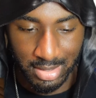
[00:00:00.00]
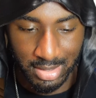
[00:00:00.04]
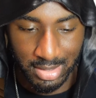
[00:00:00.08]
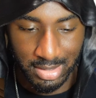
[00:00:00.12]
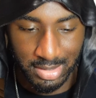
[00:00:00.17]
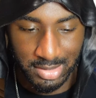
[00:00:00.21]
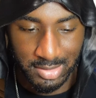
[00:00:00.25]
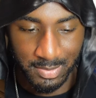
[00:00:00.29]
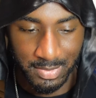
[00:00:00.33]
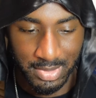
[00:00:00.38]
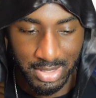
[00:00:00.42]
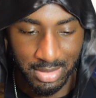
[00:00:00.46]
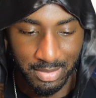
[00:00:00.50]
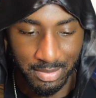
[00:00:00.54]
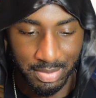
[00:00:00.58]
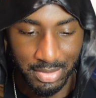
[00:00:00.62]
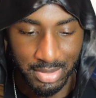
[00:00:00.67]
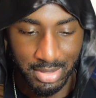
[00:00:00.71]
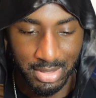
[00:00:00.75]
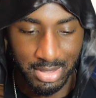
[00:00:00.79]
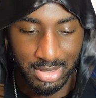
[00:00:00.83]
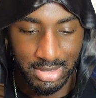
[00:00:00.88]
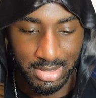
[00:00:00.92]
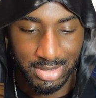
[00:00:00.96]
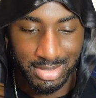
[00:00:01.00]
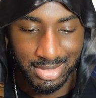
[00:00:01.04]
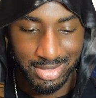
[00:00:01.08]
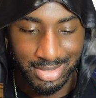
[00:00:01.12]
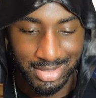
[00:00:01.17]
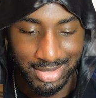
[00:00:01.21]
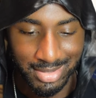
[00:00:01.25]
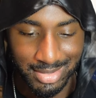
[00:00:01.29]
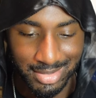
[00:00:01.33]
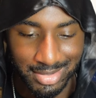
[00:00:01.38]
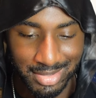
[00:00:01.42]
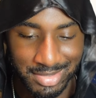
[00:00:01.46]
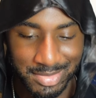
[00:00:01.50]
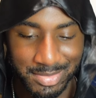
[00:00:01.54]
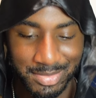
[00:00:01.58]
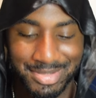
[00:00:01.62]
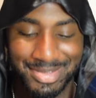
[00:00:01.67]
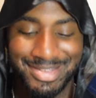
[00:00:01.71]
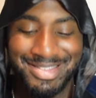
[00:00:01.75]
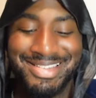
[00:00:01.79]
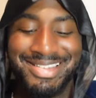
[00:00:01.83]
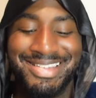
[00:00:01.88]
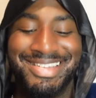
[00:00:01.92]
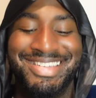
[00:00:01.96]
This man put his. This
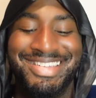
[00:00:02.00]
man,